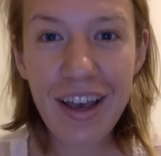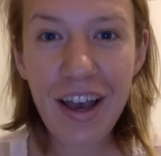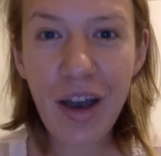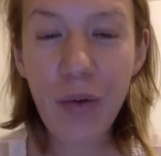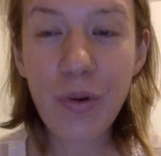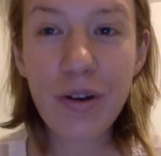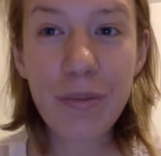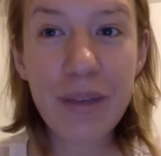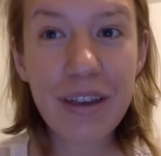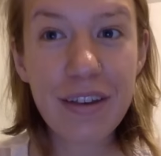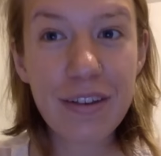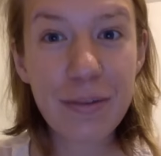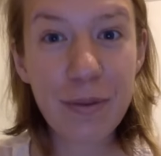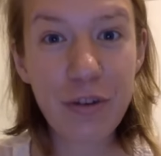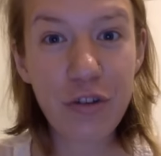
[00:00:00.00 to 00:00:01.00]
I want to make
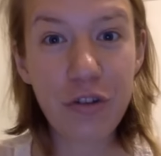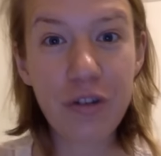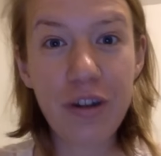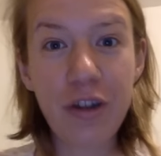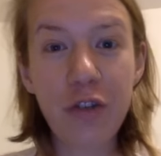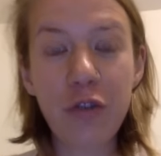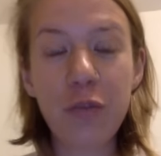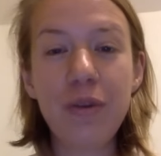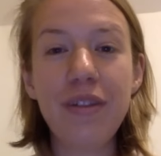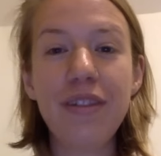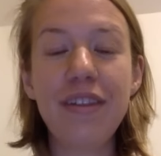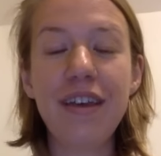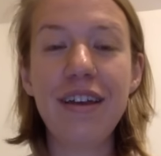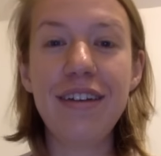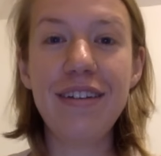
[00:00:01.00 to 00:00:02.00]
a special
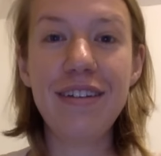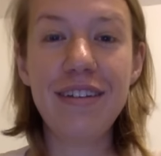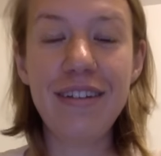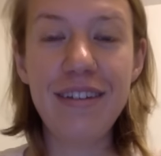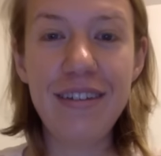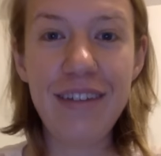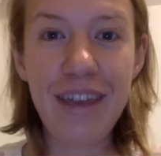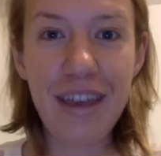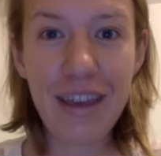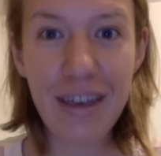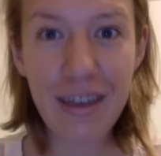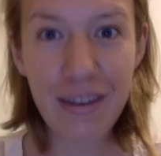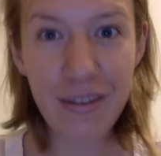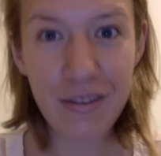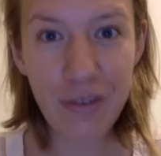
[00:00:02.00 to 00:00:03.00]
announcement that
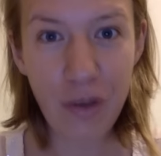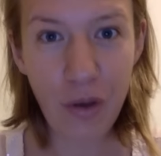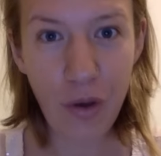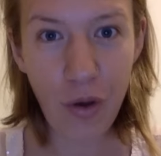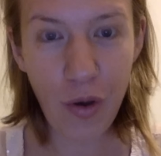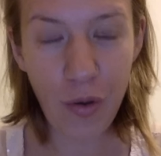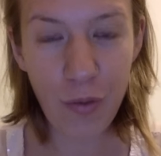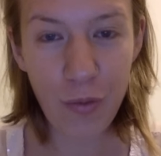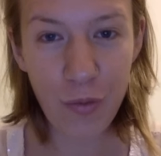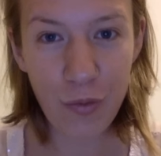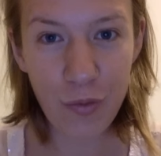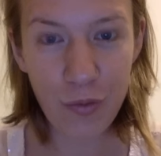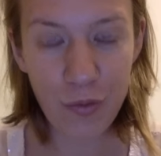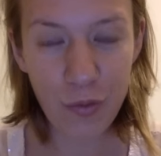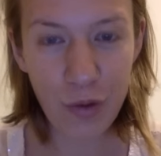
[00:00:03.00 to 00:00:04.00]
today's um,
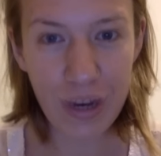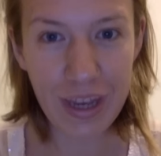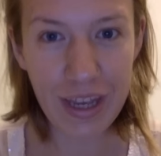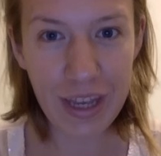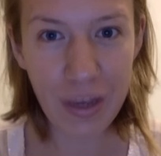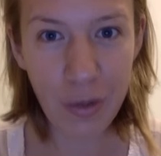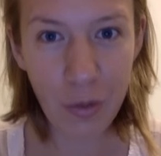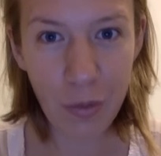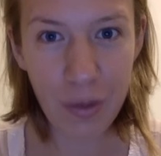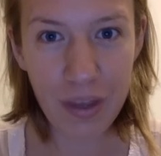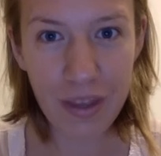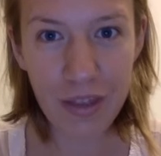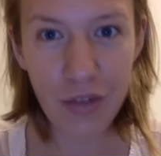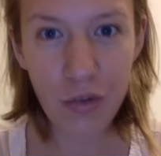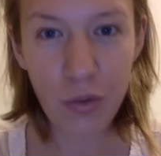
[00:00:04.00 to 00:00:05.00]
Reiki will
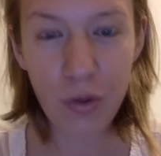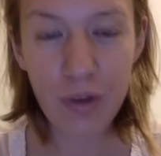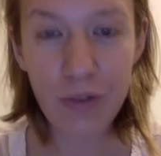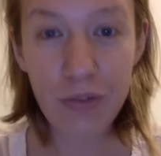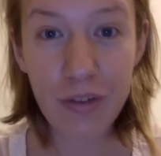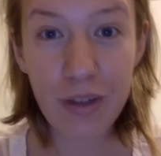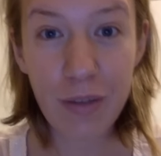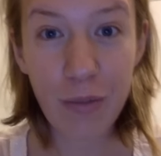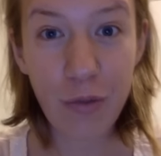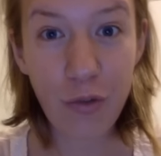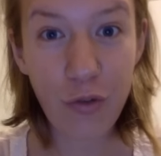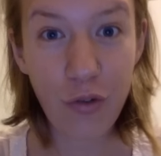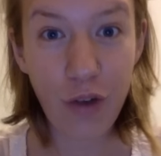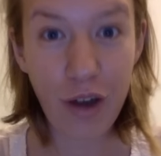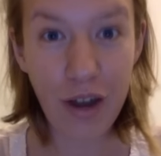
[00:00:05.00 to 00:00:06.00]
be the Twin Flames
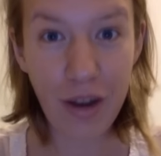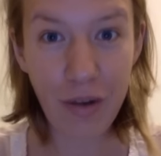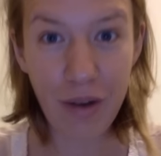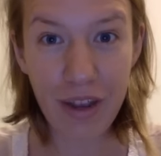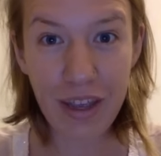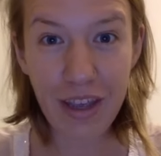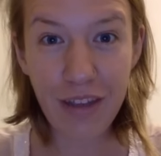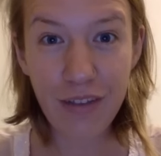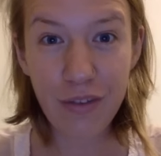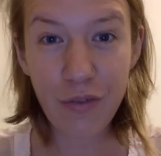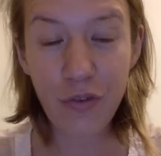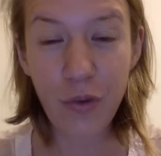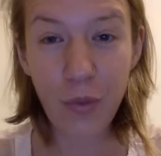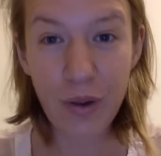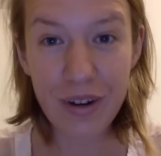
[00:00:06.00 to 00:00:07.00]
Friday Reiki. So
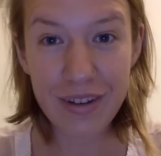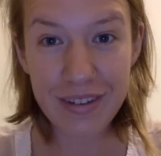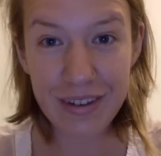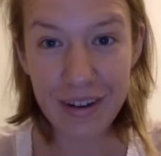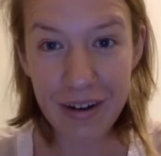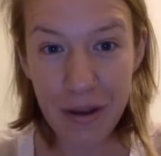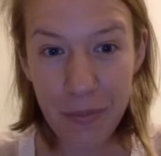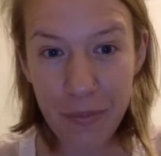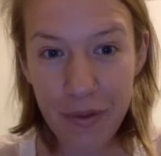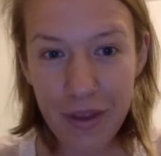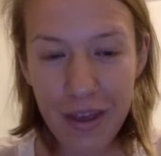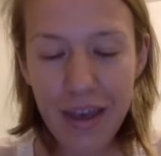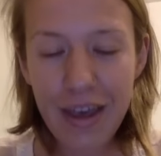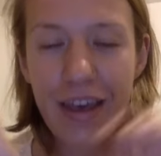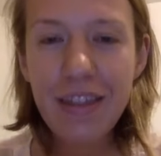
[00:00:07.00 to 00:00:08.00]
if you want to sign up,
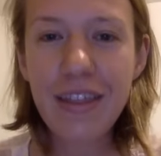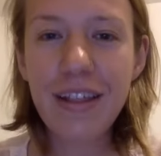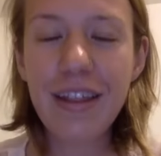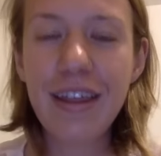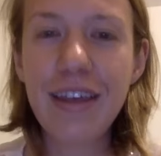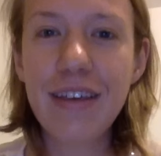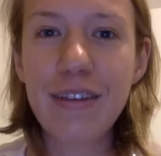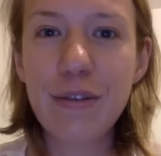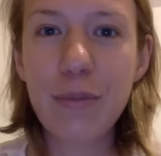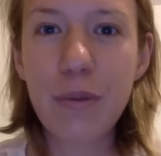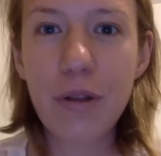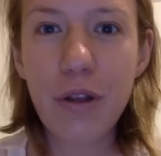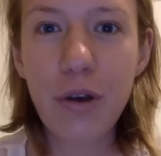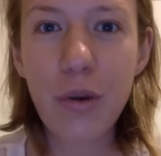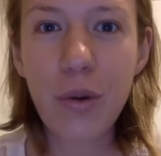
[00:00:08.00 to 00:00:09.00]
the link is
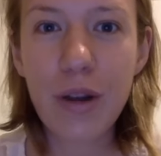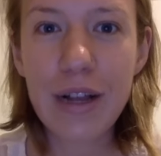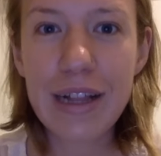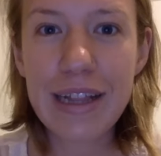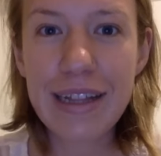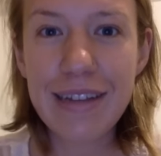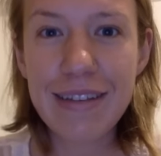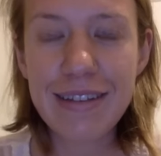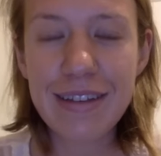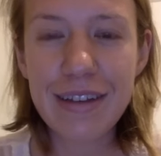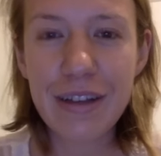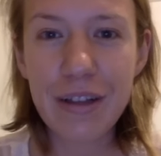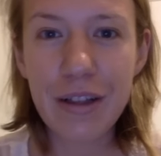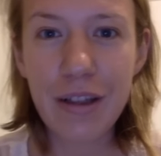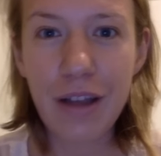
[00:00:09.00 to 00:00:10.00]
below. We're
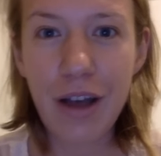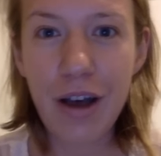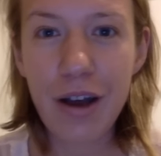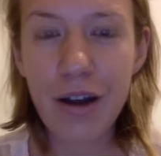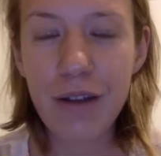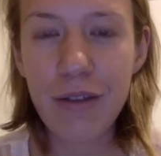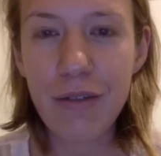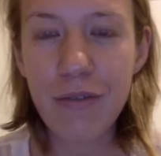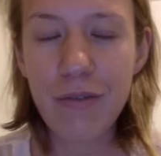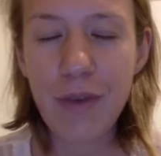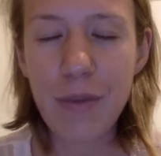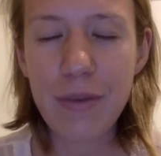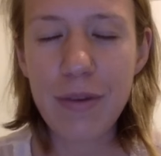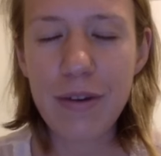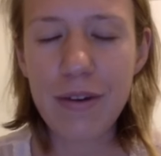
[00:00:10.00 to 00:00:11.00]
cleansing a lot of the
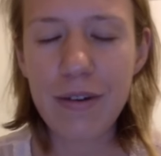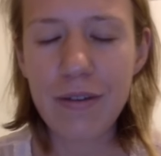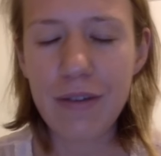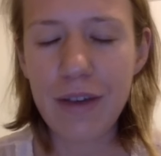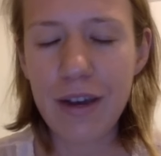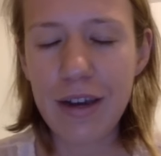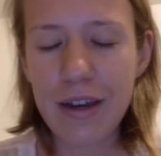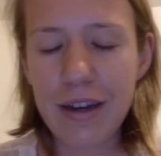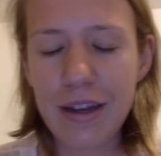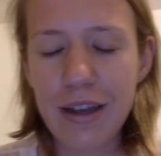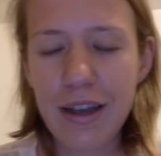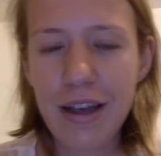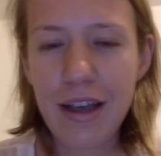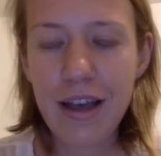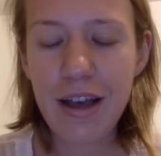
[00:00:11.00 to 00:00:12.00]
feminine divine
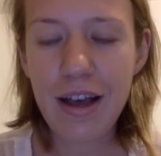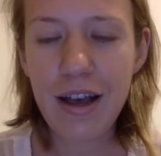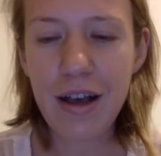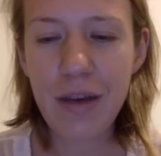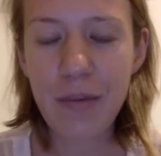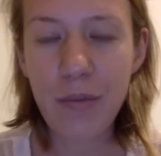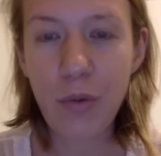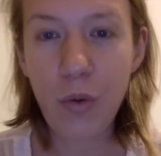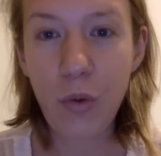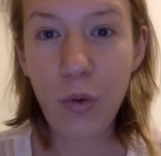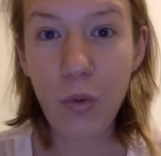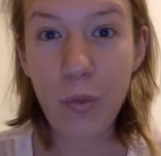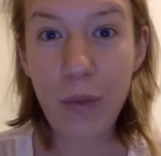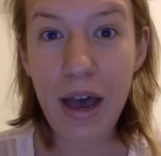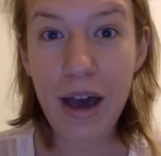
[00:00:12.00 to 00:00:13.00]
um,
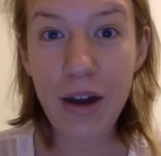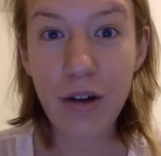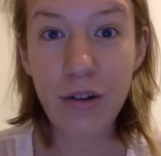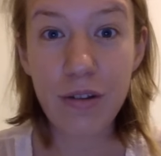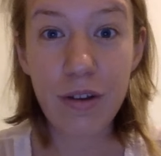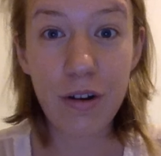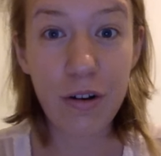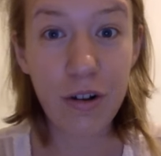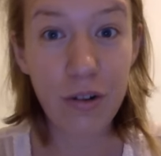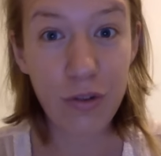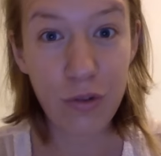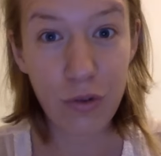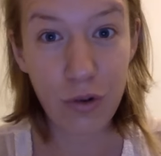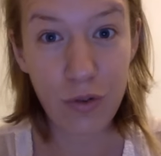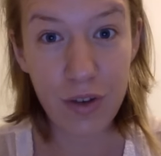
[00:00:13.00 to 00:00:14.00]
old patterns that are not
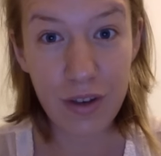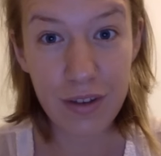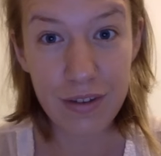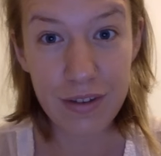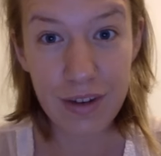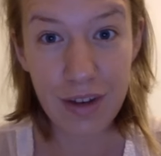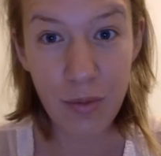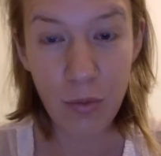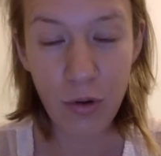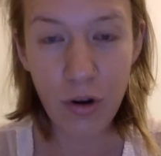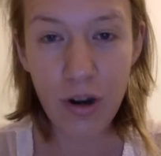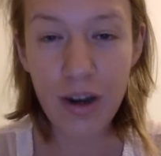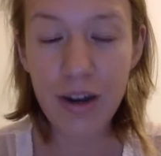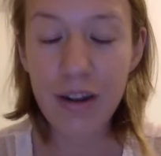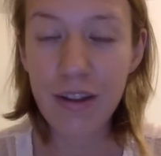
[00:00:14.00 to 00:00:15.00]
serving us anymore,
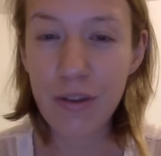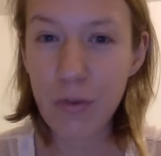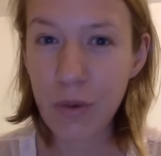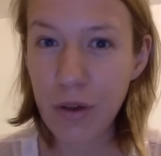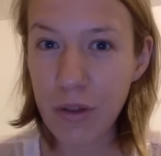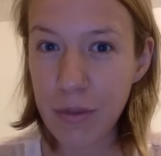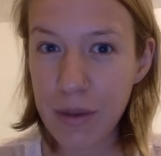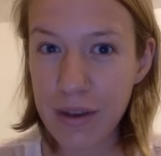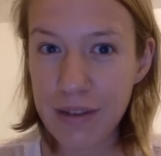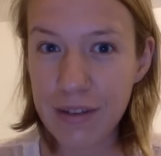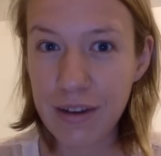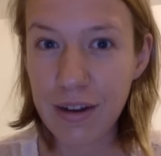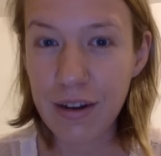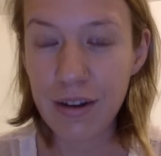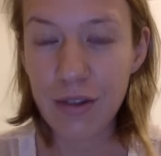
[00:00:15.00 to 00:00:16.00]
and as well the
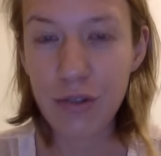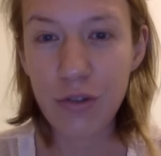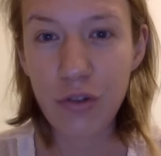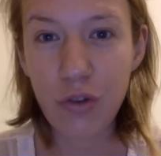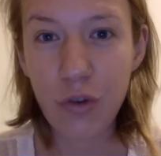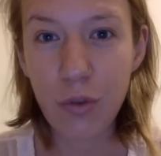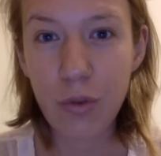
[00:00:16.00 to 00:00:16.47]
masculine is too.